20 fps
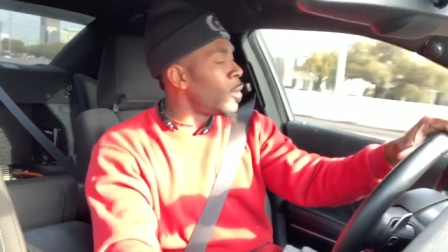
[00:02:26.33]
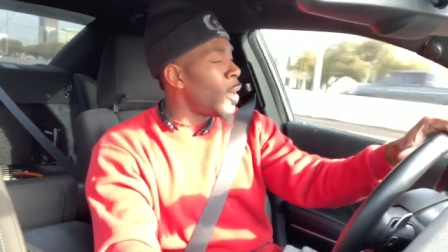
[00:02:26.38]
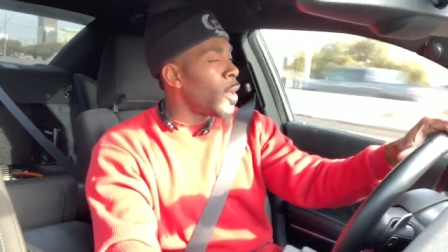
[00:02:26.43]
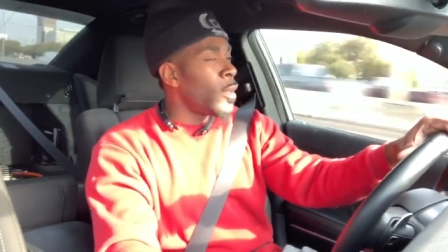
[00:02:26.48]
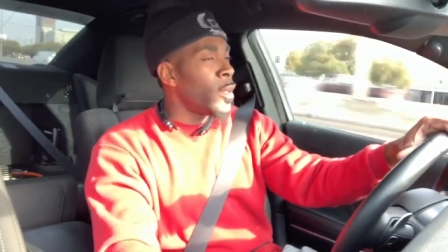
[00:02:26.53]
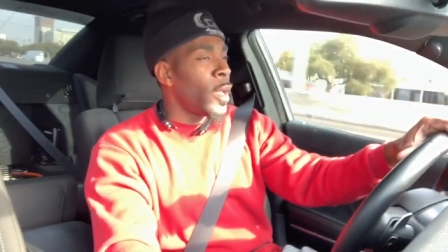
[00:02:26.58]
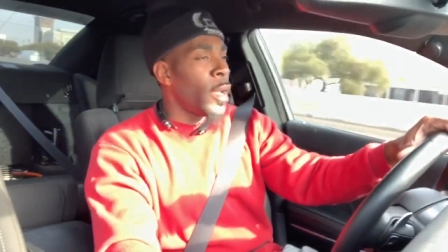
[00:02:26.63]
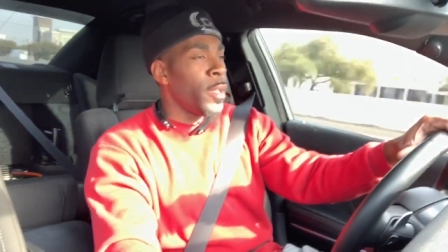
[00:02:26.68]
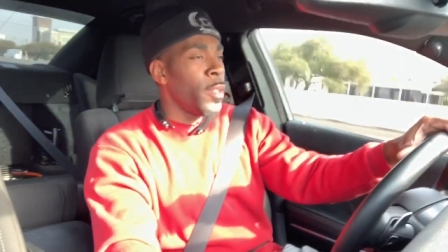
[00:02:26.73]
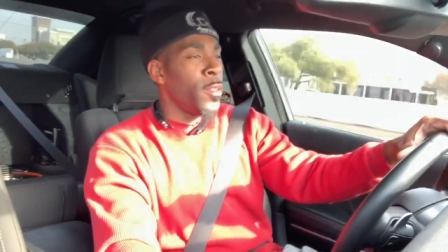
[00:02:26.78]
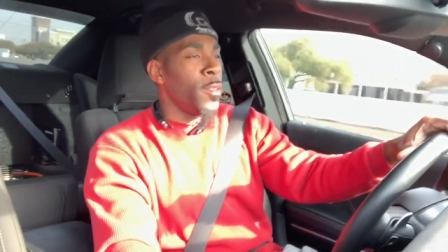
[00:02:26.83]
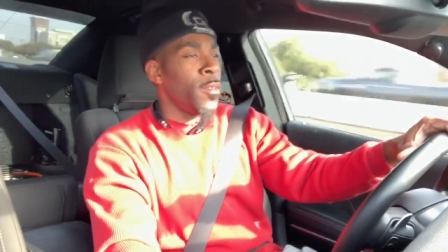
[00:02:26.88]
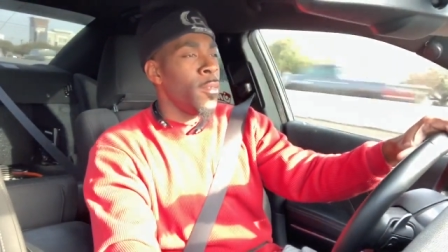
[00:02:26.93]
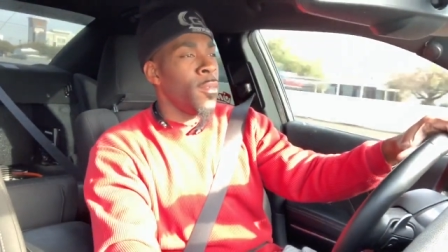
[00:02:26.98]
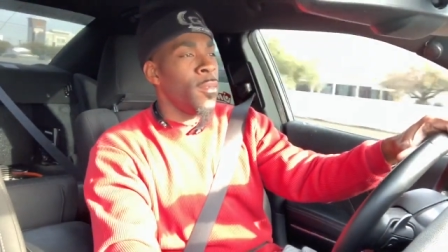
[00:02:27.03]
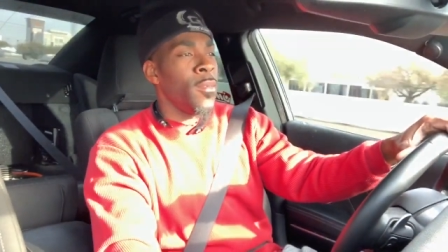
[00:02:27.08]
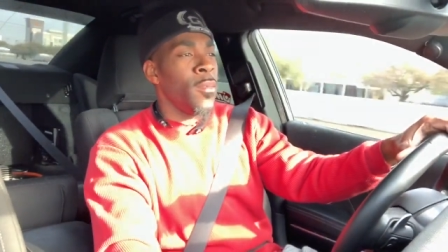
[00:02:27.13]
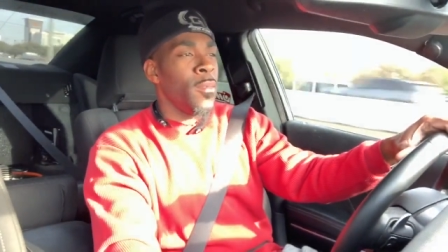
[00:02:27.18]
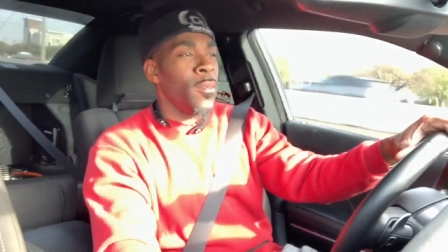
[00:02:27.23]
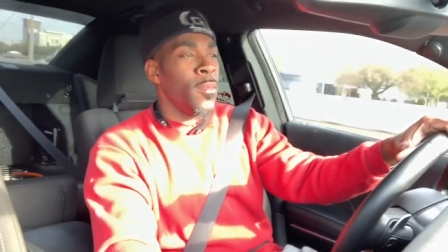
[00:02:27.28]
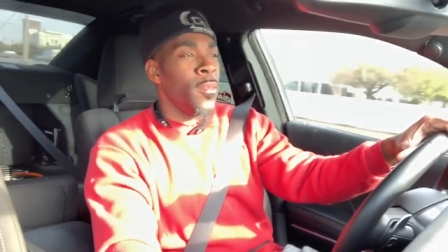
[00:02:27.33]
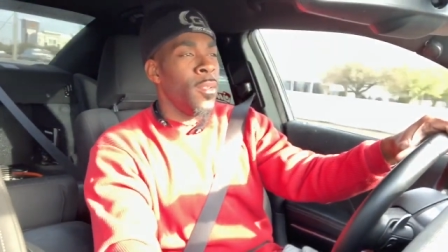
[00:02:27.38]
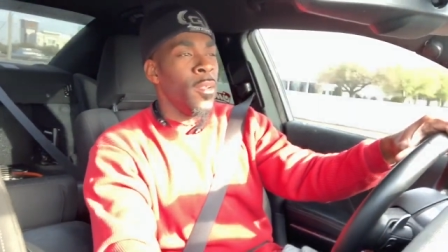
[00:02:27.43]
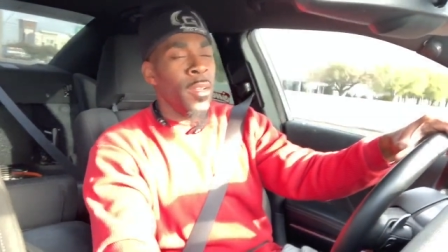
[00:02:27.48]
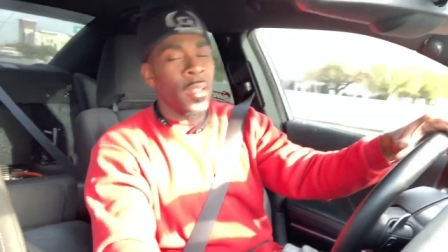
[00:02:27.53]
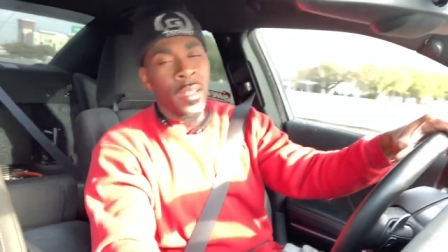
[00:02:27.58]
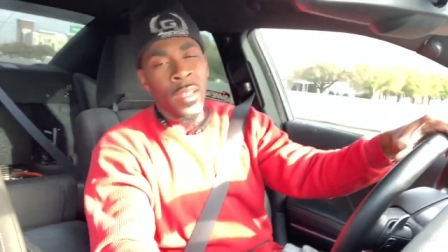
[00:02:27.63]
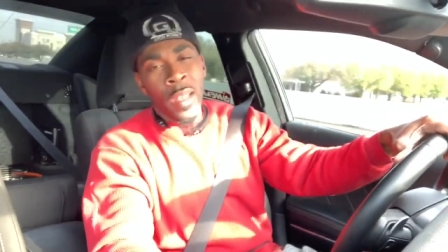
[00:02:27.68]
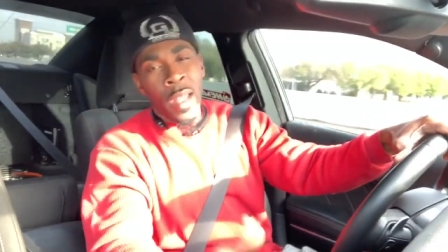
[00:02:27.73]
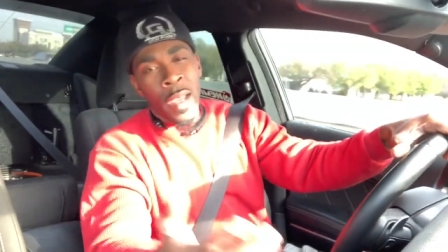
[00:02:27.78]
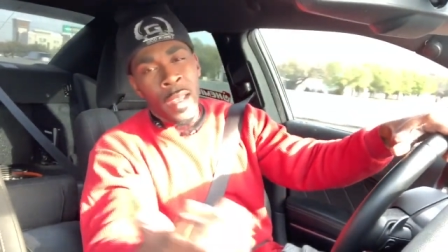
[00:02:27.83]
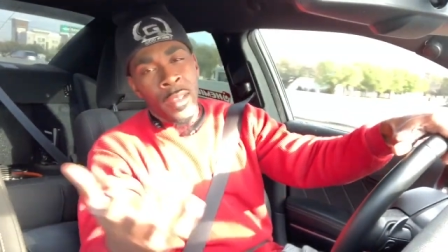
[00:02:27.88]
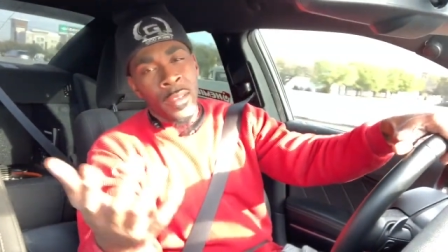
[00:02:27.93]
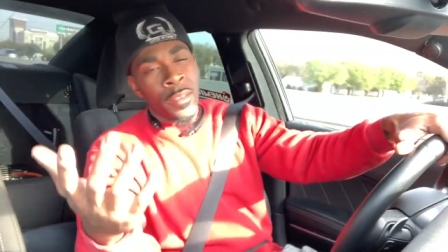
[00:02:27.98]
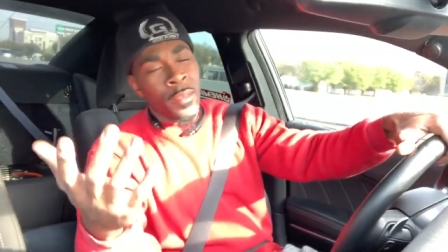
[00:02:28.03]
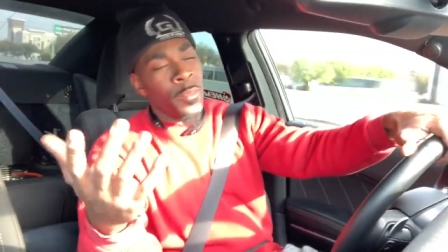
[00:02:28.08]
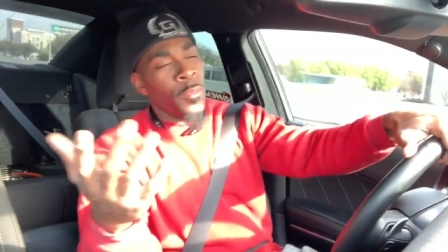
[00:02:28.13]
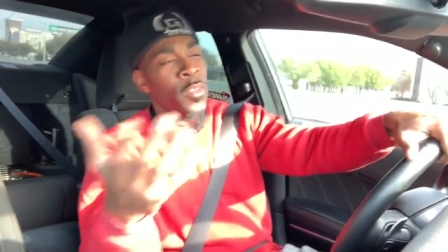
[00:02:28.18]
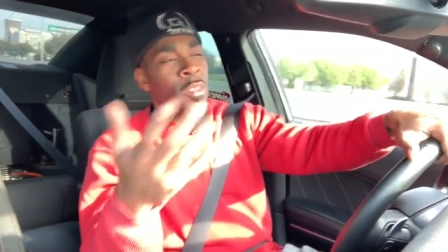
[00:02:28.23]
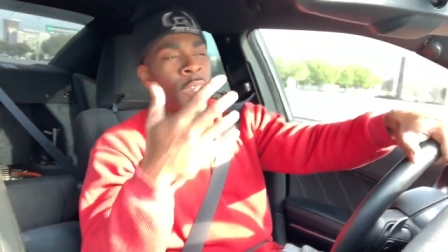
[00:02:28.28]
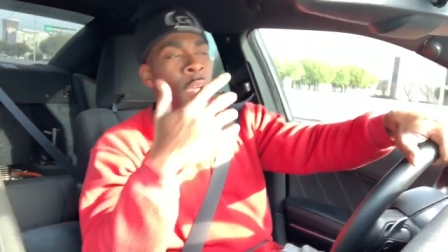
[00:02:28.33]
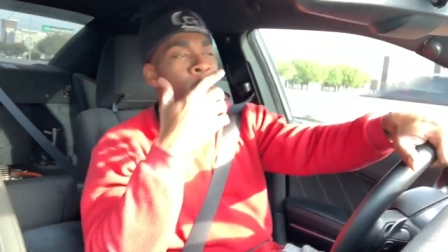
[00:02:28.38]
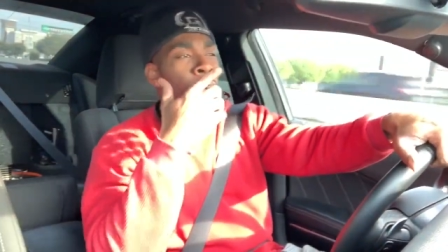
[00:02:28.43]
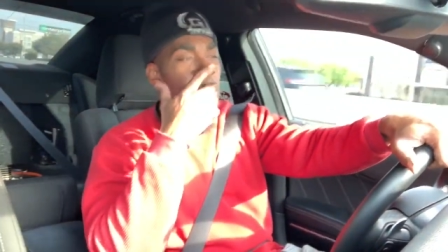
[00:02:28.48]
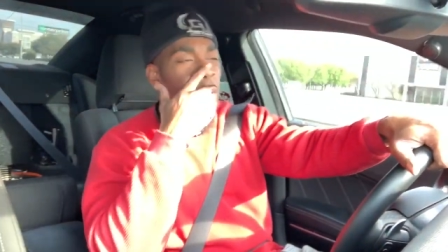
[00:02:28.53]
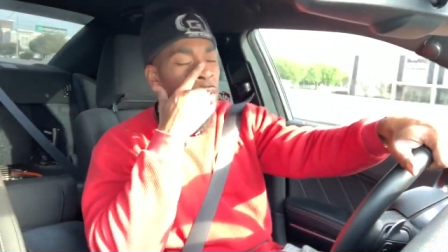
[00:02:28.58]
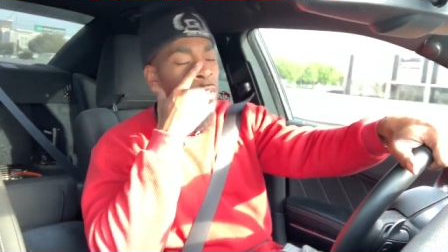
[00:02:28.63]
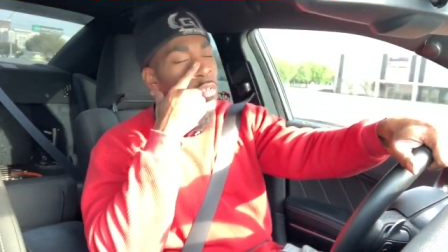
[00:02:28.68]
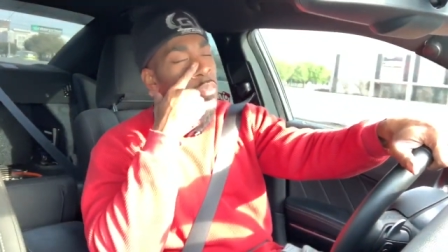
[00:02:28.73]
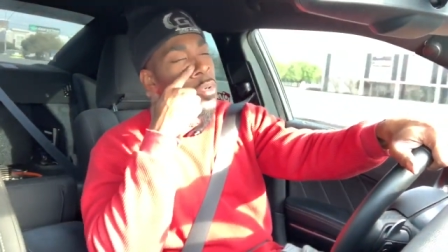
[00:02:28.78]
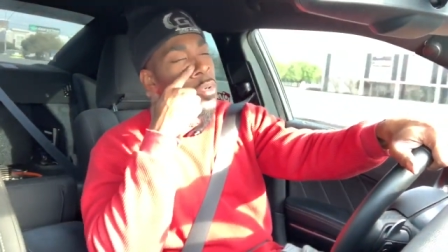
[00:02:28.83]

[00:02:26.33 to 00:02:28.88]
I like looking nice, which I don't really too